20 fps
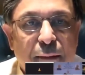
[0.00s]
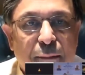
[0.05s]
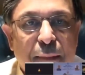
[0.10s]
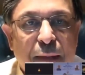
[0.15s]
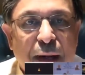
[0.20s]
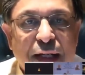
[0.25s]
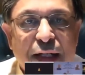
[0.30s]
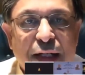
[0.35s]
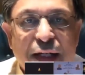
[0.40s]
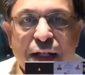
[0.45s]

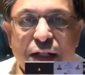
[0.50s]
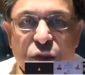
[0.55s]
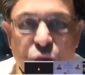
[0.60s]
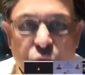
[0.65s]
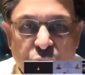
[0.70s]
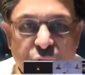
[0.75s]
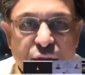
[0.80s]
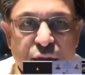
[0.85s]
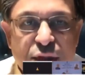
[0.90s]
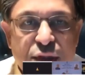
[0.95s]
My dear
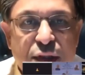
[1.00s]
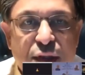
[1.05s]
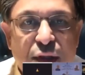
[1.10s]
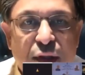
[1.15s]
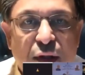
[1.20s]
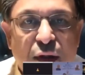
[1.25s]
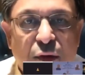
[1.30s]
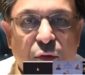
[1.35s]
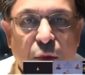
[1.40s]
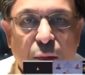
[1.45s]
students,
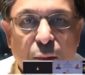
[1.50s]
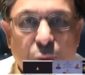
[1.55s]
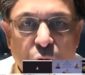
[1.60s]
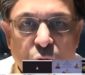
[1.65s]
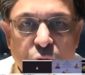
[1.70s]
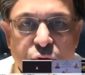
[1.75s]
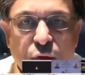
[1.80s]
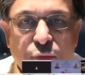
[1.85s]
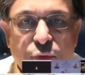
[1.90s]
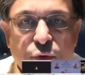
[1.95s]
for
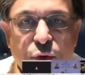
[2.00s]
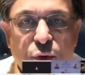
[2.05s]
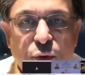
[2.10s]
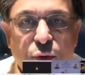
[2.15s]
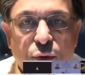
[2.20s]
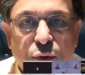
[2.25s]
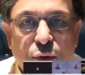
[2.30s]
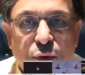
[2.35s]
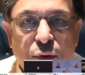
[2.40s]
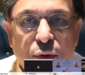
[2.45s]
most of
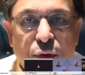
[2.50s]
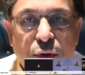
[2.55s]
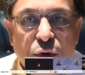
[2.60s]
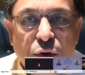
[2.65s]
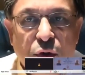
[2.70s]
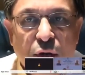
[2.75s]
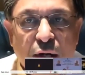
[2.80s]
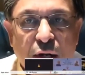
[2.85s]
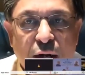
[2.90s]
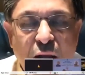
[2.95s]
you,
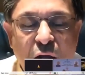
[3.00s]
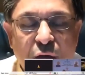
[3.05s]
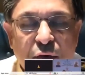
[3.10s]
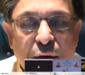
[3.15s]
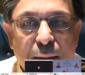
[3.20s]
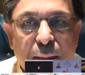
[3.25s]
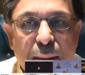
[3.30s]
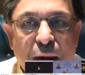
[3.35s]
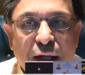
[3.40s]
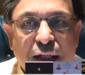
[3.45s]
you are
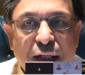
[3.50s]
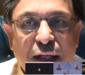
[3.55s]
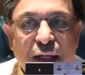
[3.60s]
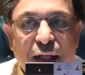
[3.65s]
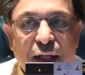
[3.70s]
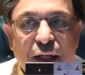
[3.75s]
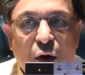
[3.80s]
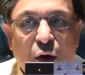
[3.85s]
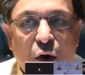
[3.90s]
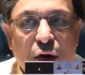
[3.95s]
now
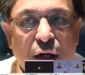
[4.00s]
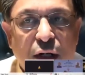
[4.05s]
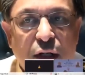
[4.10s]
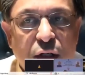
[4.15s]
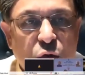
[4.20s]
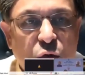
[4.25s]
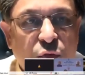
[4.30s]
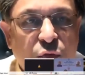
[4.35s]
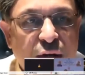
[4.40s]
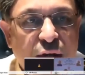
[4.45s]
embarking on
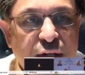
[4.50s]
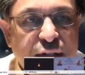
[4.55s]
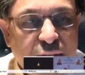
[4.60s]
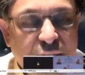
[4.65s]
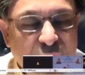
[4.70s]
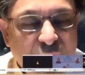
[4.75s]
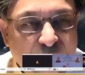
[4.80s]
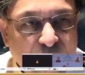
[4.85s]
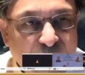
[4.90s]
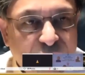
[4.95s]
a new phase
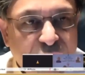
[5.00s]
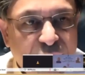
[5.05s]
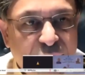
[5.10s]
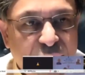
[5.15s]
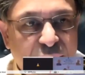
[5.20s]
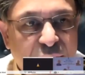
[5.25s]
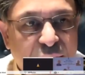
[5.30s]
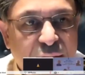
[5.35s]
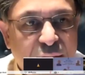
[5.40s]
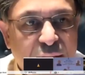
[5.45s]
in life
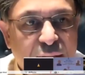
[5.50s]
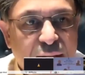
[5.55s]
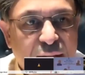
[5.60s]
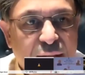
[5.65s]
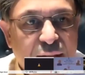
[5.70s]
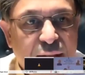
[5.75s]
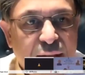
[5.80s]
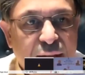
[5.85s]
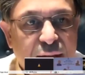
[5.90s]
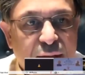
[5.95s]

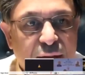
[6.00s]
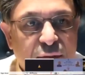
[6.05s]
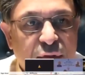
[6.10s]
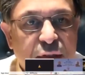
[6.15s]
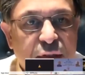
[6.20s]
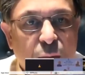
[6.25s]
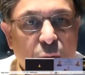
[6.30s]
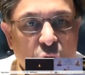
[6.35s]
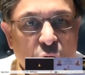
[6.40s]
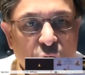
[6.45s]

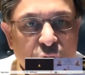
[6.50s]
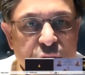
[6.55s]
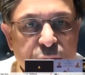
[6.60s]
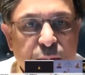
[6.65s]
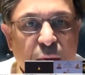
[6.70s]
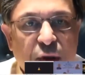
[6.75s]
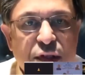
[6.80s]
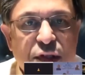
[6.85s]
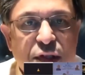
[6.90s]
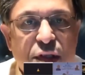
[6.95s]
with more
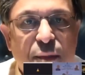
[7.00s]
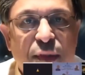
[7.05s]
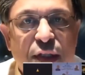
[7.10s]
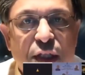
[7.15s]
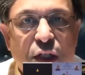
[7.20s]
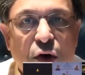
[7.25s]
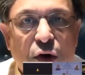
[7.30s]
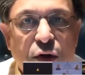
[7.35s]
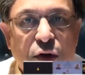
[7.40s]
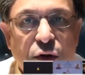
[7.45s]

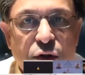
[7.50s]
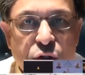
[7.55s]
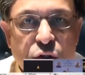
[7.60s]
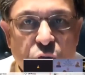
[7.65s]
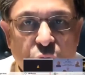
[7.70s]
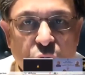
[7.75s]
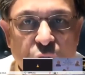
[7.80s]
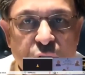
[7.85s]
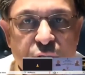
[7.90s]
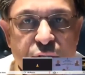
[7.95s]
responsibility on
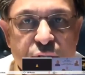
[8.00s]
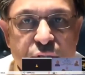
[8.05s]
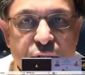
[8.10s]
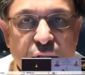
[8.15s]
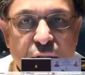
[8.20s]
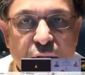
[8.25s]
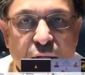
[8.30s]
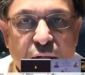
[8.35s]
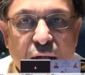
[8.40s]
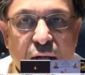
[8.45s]
your shoulders
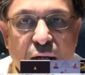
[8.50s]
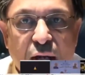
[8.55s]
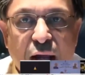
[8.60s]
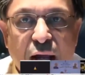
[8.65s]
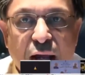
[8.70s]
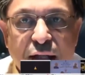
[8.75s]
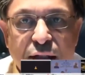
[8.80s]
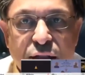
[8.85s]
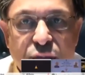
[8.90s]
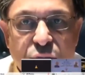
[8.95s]

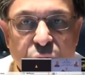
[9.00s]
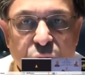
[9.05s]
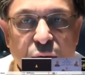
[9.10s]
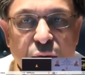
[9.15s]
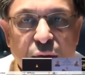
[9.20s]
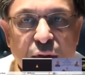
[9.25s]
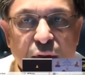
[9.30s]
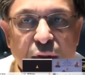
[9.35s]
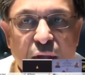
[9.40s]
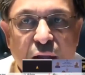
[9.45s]
and
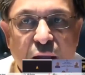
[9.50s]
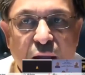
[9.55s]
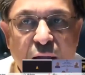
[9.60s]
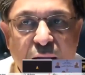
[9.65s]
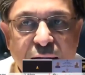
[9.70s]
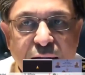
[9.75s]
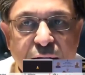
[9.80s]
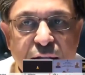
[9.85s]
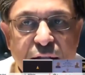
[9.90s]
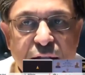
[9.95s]
soon
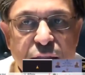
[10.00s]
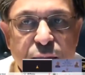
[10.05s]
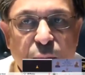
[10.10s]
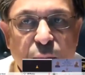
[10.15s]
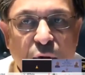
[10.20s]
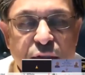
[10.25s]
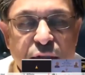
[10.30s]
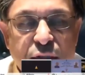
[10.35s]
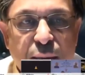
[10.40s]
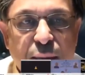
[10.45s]
added
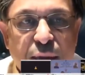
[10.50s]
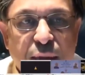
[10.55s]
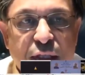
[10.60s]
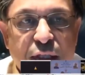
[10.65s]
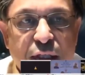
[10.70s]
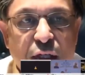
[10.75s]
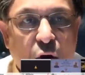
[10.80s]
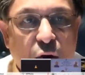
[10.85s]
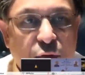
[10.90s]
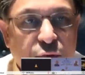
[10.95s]

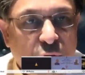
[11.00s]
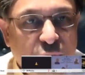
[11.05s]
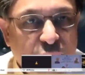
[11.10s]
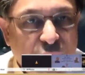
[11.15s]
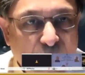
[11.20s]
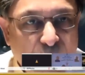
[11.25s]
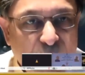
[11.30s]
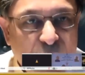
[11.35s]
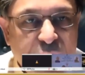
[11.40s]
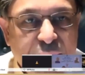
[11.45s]
responsibility of
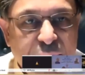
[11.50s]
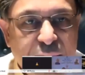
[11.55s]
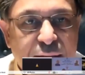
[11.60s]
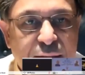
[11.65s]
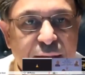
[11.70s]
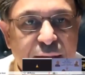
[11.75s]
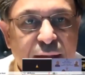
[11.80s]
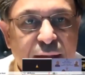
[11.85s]
your family.